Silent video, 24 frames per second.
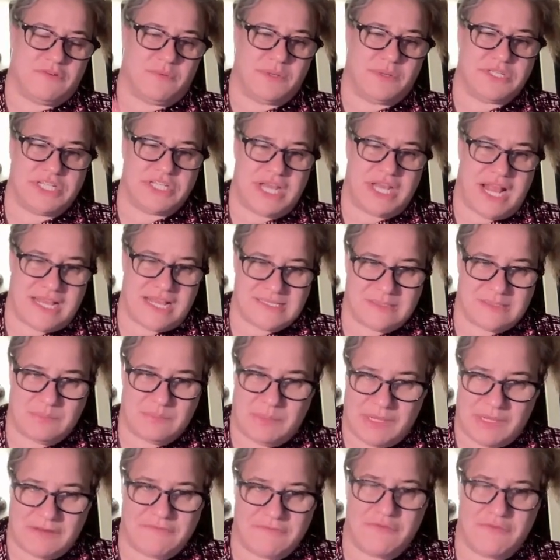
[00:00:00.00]
what she hasn't
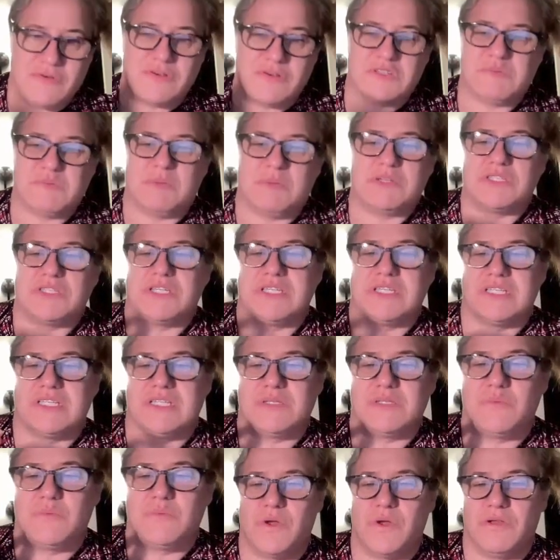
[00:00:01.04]
paid for, especially
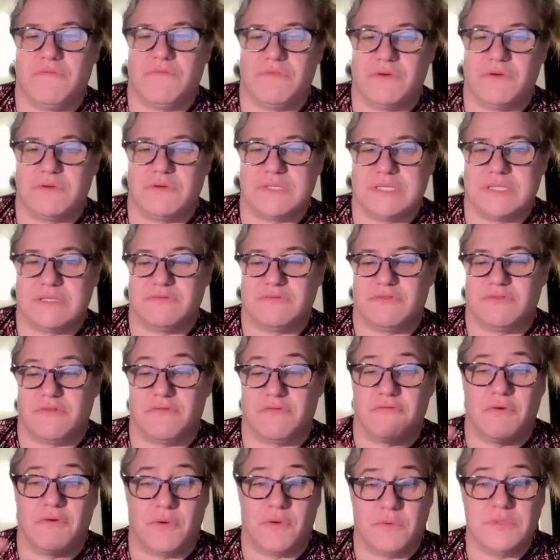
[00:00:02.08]
since of those is for the
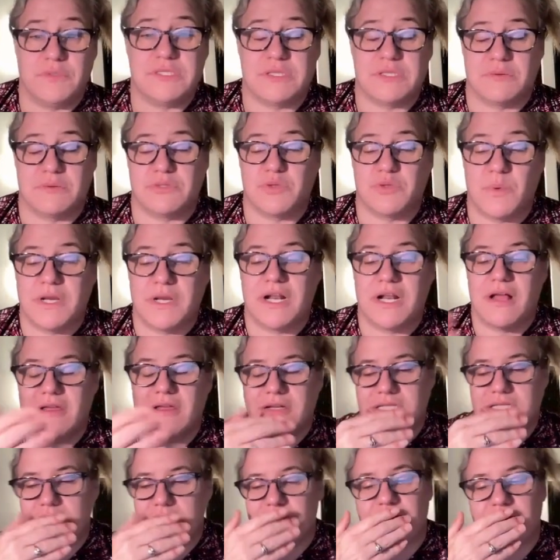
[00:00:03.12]
phone. So
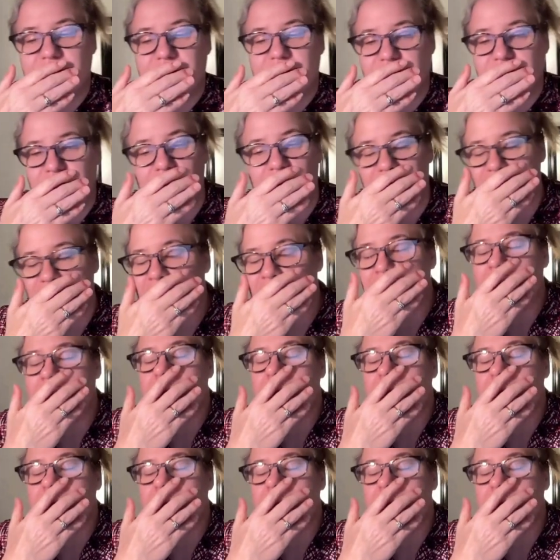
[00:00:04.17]
$20 is for the phone.